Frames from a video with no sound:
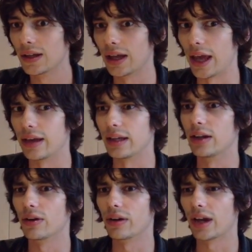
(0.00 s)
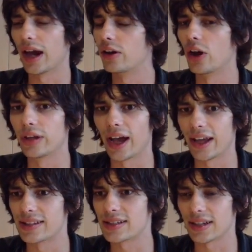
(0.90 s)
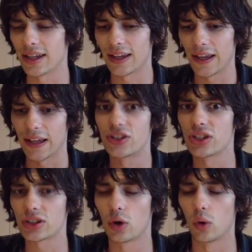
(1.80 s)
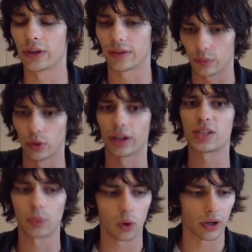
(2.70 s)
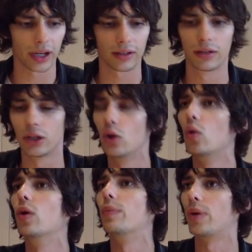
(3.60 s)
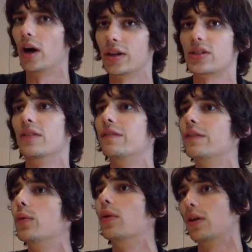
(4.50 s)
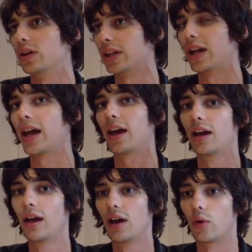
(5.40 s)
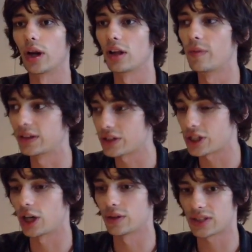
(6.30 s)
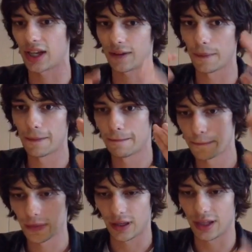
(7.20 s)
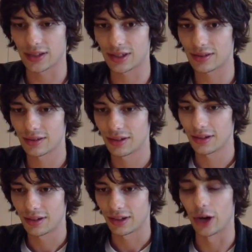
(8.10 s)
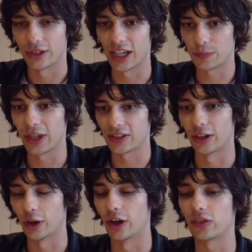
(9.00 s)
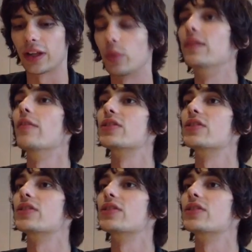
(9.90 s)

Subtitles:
and eerie. I don't know. Yeah, it's just cool that we're exploring new parts of the world, and what I love about the show is that it takes place on Earth like we've never